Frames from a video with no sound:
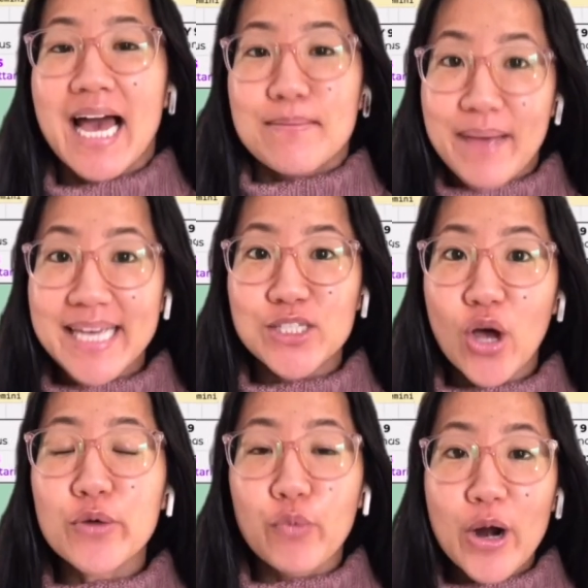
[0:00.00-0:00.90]
based
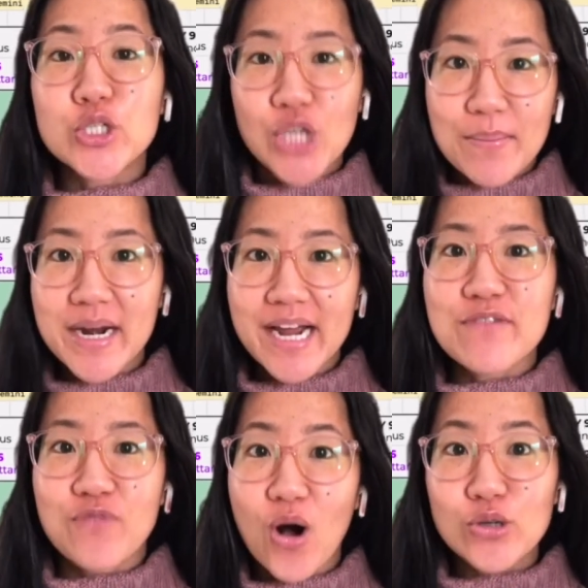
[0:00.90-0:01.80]
on where Gemini
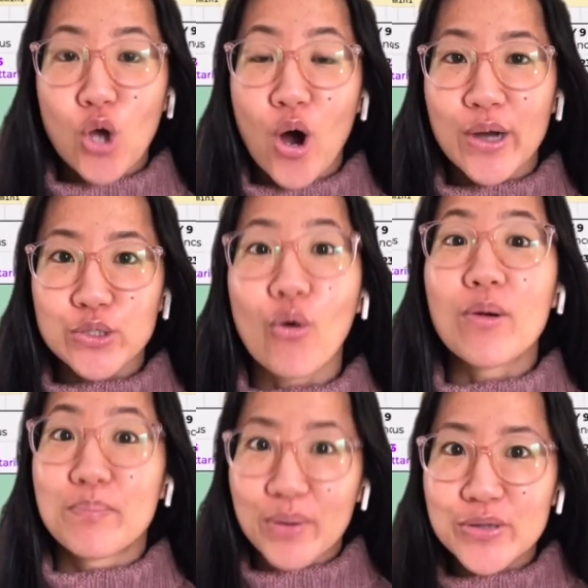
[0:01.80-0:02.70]
falls on your
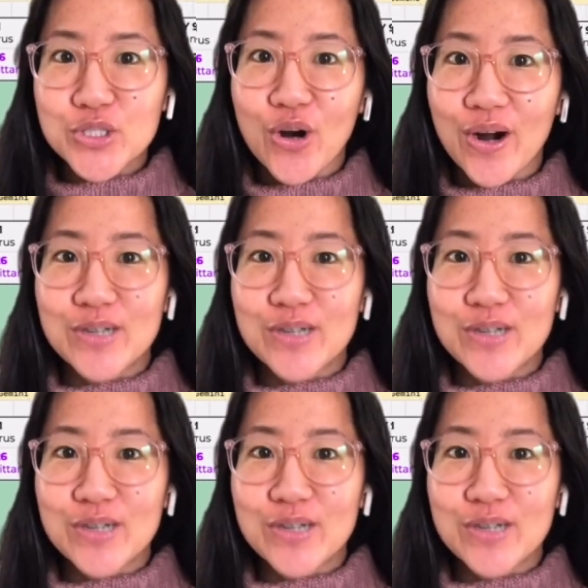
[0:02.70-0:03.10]
birth chart.